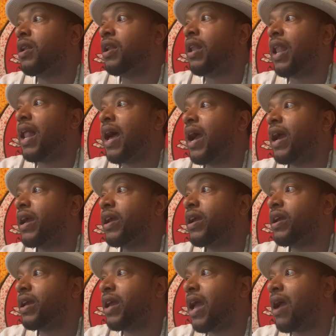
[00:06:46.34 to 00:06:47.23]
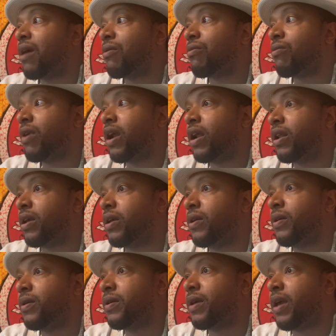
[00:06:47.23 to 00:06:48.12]
Lion got ready
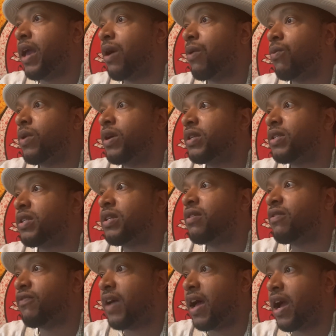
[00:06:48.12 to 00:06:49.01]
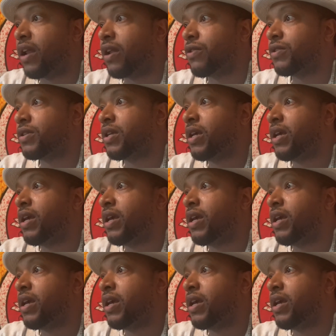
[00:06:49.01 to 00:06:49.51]
and went to the diviners,